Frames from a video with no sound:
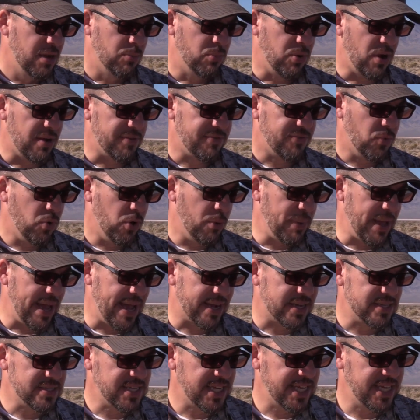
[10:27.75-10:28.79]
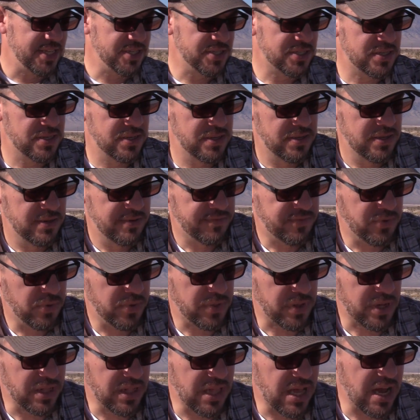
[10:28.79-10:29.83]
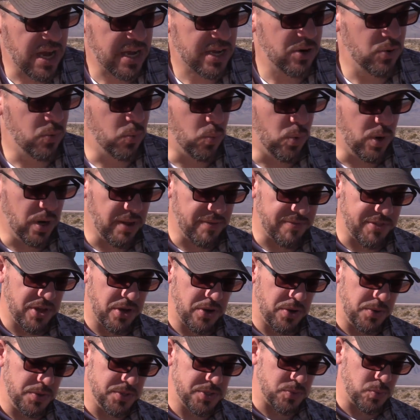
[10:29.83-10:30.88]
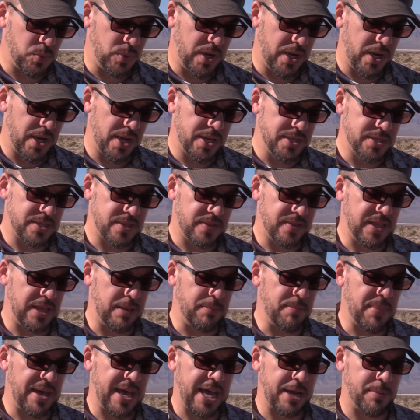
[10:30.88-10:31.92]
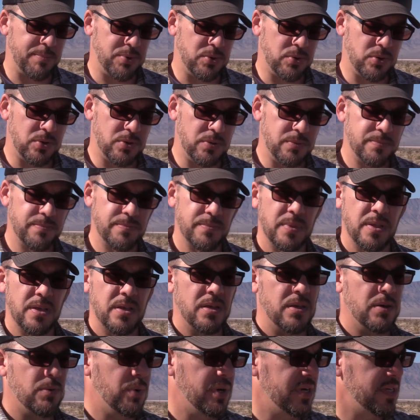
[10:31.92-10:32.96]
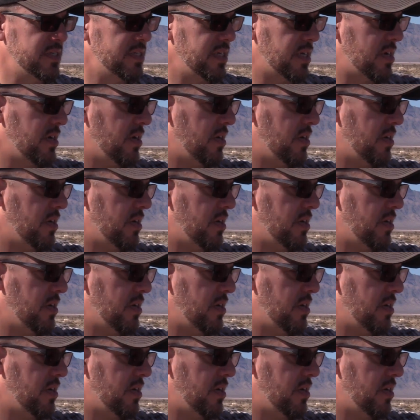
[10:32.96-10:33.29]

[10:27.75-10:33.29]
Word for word: Brought 4 magazines for the Glock. One of those was the Magpul, what is it